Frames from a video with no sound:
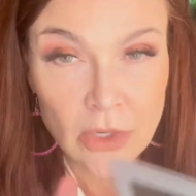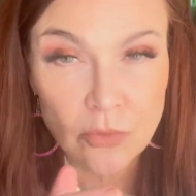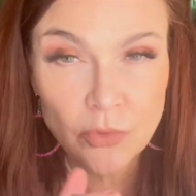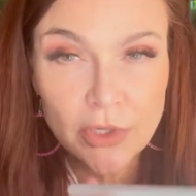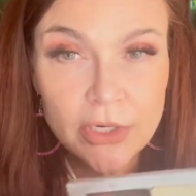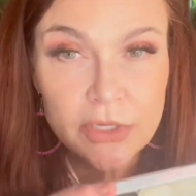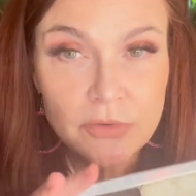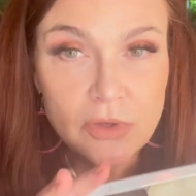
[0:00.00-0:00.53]

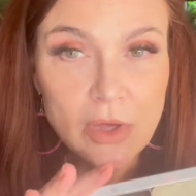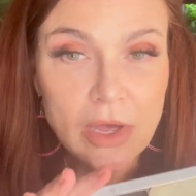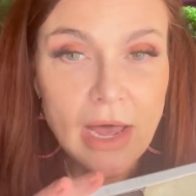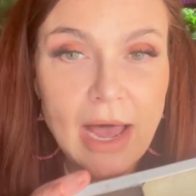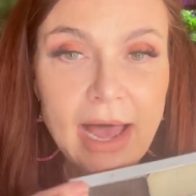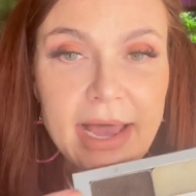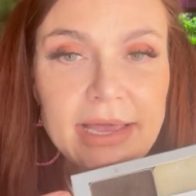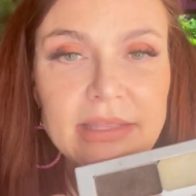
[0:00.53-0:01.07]
We're going to
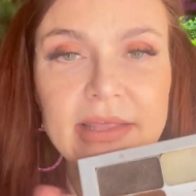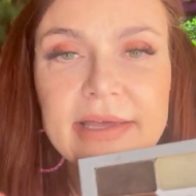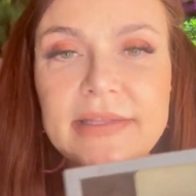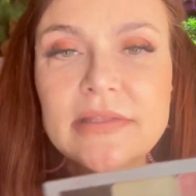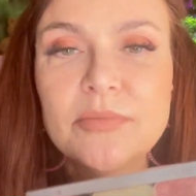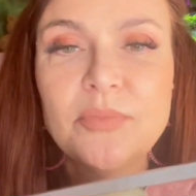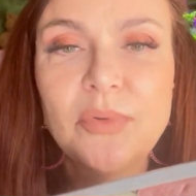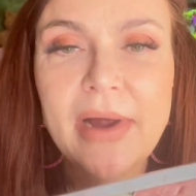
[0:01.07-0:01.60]
highlight
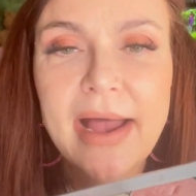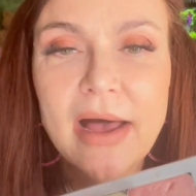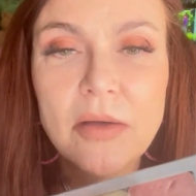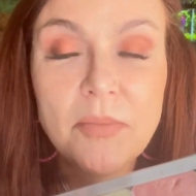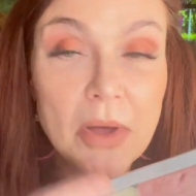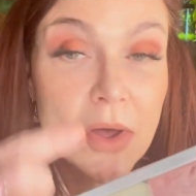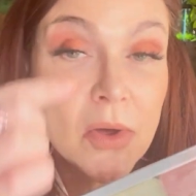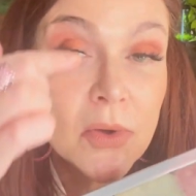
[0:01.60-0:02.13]
the brow
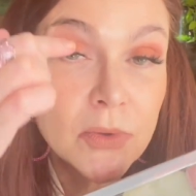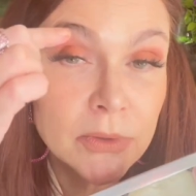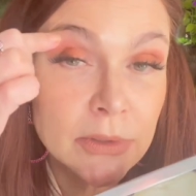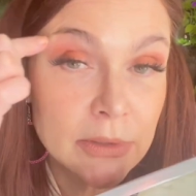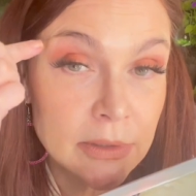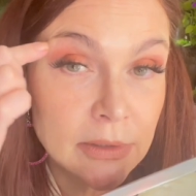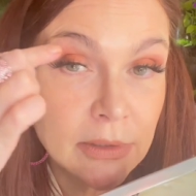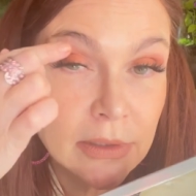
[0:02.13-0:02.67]

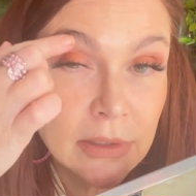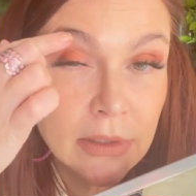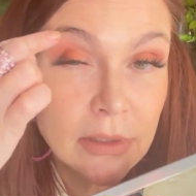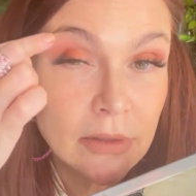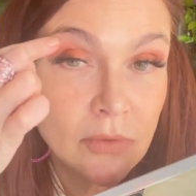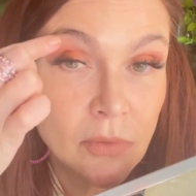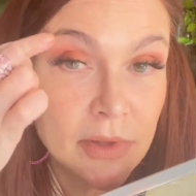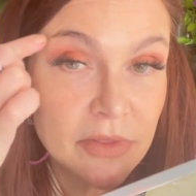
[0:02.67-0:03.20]
bone
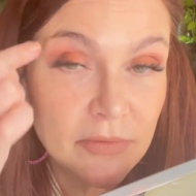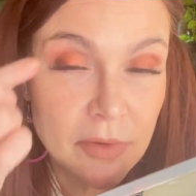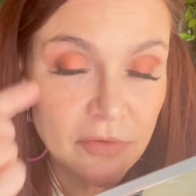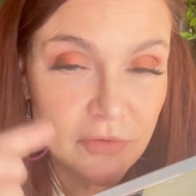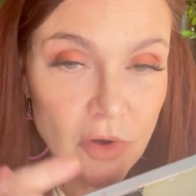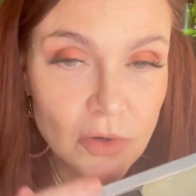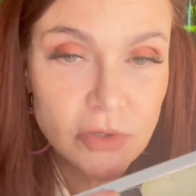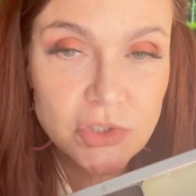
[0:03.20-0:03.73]
with
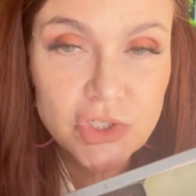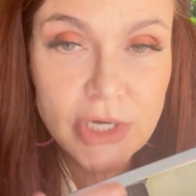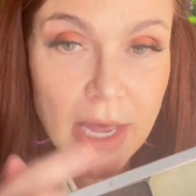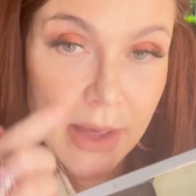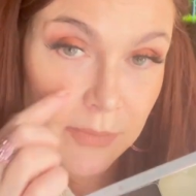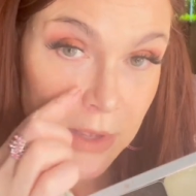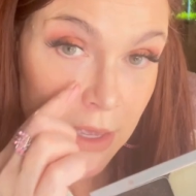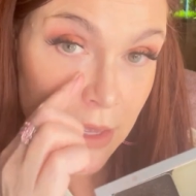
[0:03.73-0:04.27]

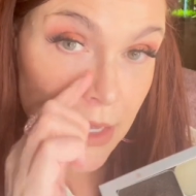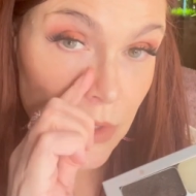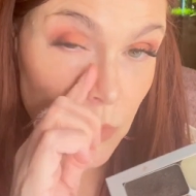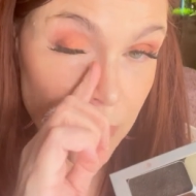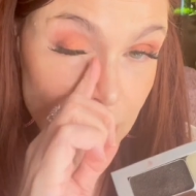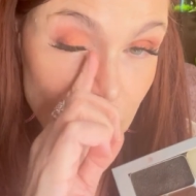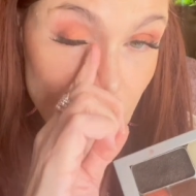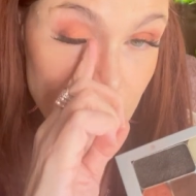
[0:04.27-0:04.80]
Photoshop.
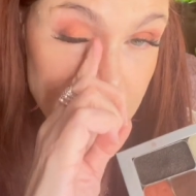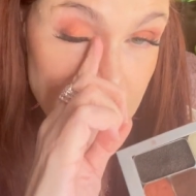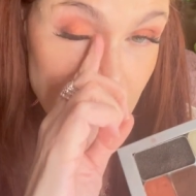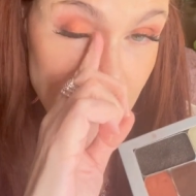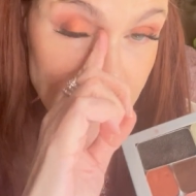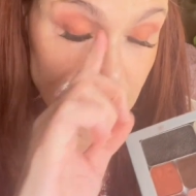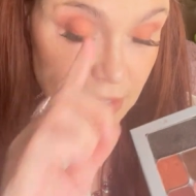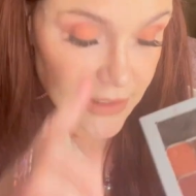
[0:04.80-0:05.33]
We are going to
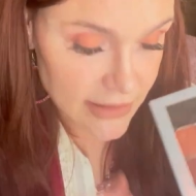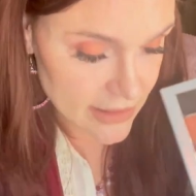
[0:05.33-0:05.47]
highlight